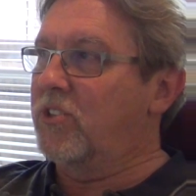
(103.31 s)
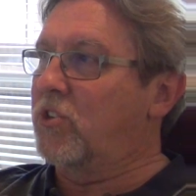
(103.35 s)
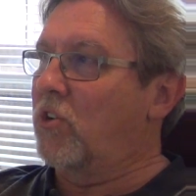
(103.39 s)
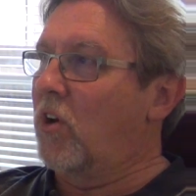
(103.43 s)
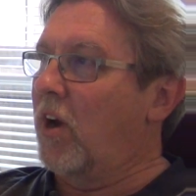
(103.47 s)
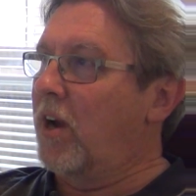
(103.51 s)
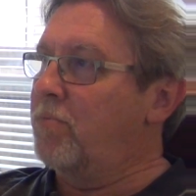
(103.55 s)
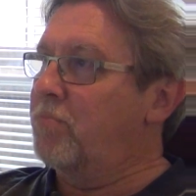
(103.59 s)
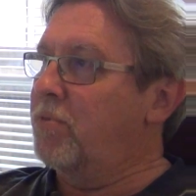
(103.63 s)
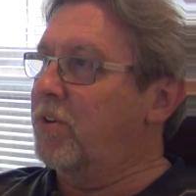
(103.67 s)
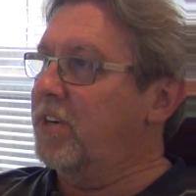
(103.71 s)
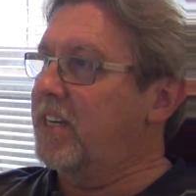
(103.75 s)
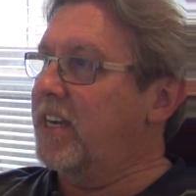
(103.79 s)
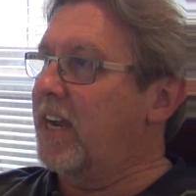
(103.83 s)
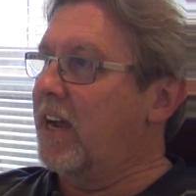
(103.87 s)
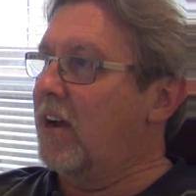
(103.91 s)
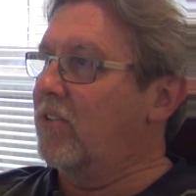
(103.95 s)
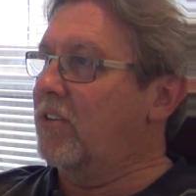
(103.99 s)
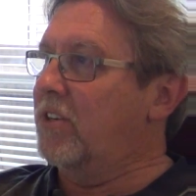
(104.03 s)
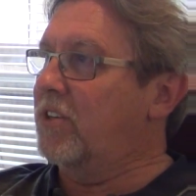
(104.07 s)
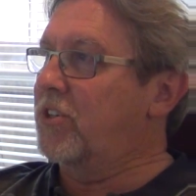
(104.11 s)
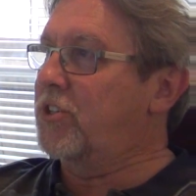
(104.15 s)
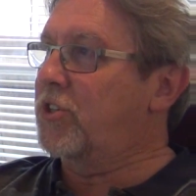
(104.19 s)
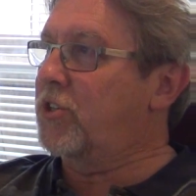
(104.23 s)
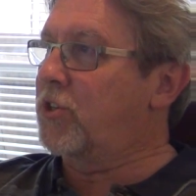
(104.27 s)
So I put
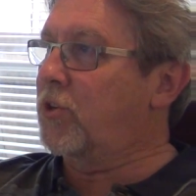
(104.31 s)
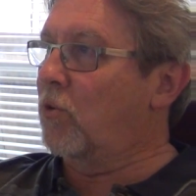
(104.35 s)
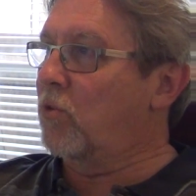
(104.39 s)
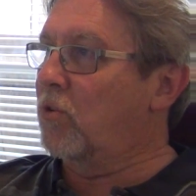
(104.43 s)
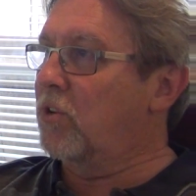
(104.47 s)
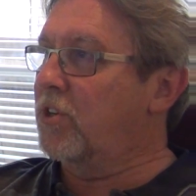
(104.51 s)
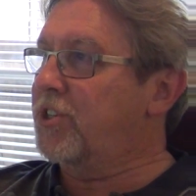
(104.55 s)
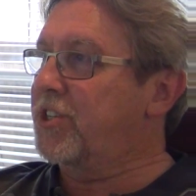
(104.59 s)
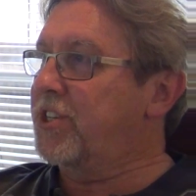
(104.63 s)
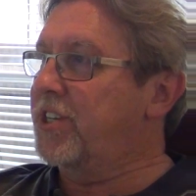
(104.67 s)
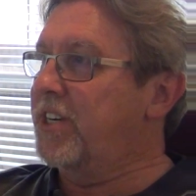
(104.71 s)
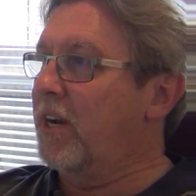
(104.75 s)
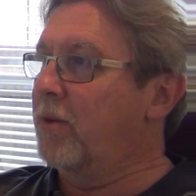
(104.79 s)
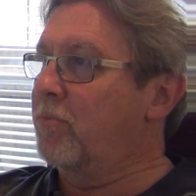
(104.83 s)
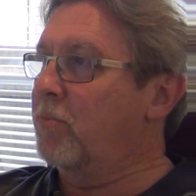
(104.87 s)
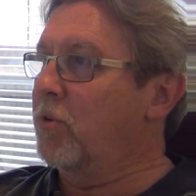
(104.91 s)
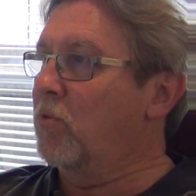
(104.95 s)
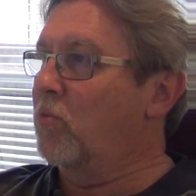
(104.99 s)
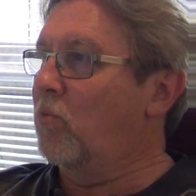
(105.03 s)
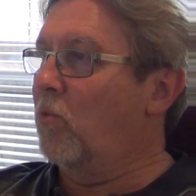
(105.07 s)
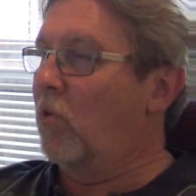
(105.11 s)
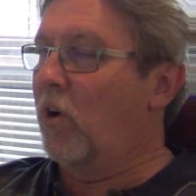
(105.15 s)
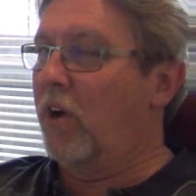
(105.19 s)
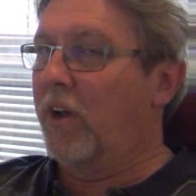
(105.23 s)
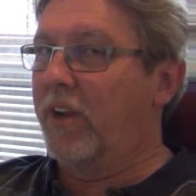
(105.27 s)
down as source number
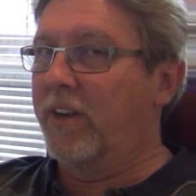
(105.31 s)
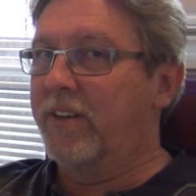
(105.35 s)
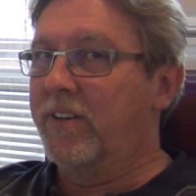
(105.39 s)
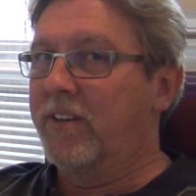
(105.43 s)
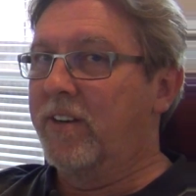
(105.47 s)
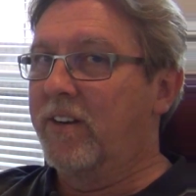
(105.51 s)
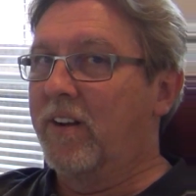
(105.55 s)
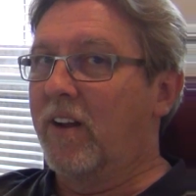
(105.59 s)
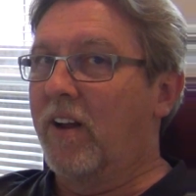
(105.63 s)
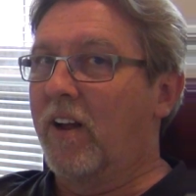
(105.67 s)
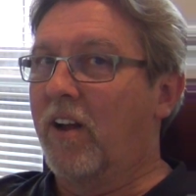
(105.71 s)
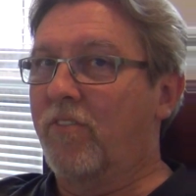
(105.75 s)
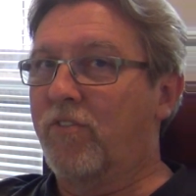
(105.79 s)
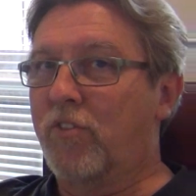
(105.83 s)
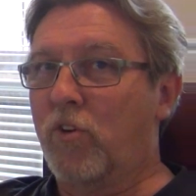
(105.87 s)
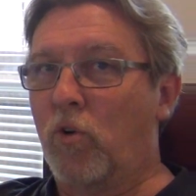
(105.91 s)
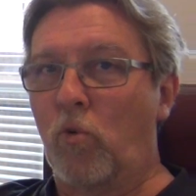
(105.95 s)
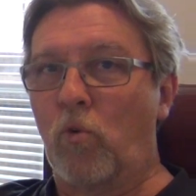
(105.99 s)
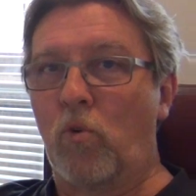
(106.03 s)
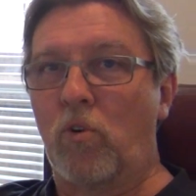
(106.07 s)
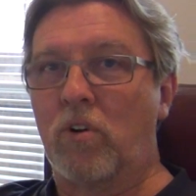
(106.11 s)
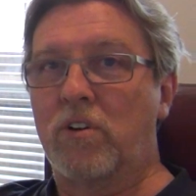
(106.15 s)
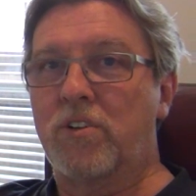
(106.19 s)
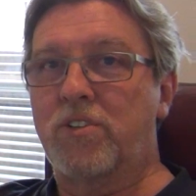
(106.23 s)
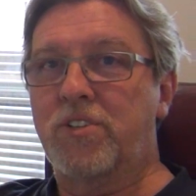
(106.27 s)
one, of
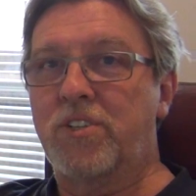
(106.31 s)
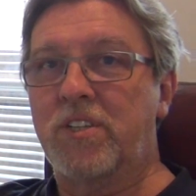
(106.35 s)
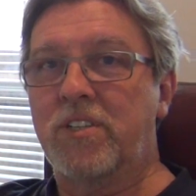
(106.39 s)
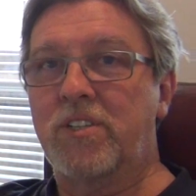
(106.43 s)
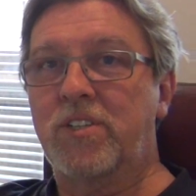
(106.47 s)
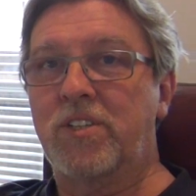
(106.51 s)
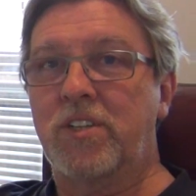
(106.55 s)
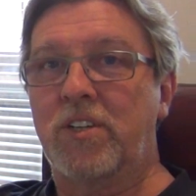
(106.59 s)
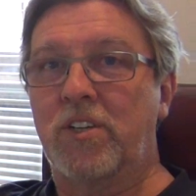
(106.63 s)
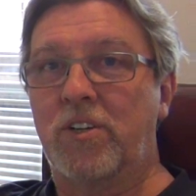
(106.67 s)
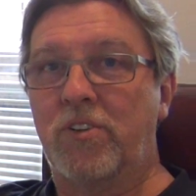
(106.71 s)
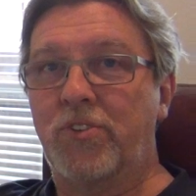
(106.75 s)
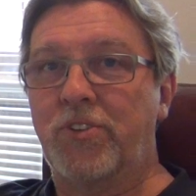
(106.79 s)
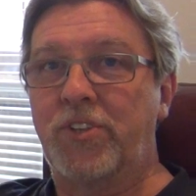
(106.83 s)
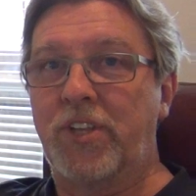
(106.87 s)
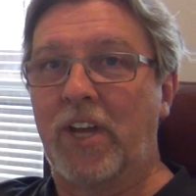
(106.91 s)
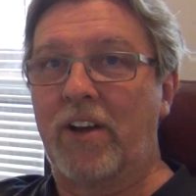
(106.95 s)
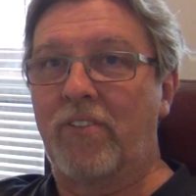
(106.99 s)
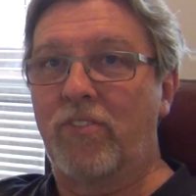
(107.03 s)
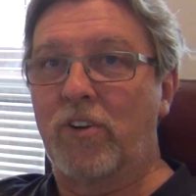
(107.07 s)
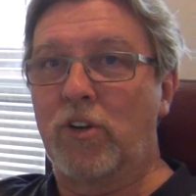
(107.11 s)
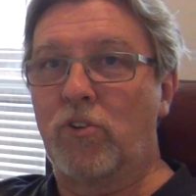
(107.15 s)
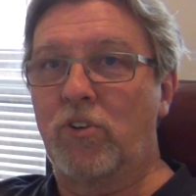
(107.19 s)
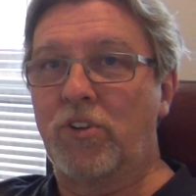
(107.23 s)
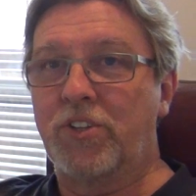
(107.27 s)
course, is Il
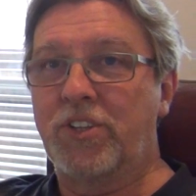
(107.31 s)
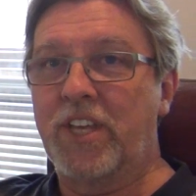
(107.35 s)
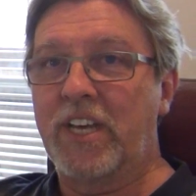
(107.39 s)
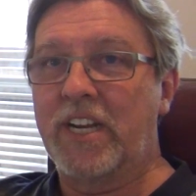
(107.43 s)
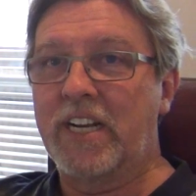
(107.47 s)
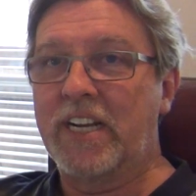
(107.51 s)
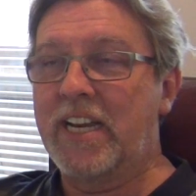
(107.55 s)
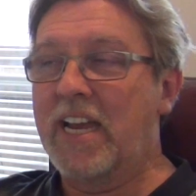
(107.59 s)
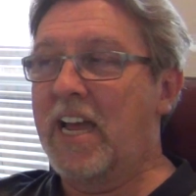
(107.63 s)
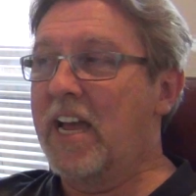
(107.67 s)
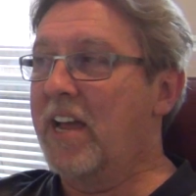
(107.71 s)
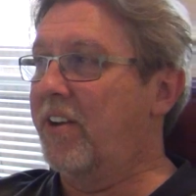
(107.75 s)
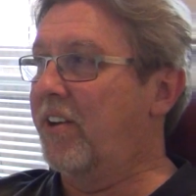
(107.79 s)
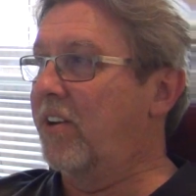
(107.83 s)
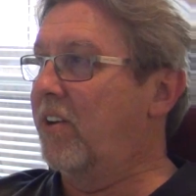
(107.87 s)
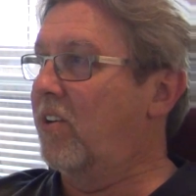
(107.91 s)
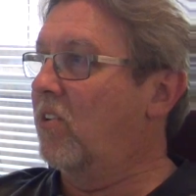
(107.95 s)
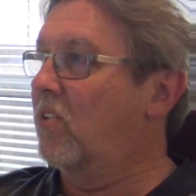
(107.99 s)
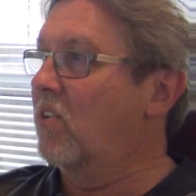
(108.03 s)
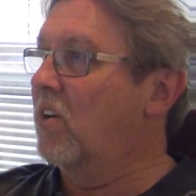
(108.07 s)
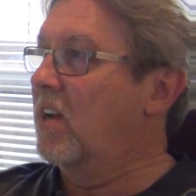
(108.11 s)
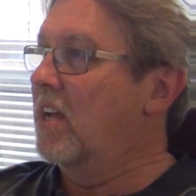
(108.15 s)
Tavolo Italiano.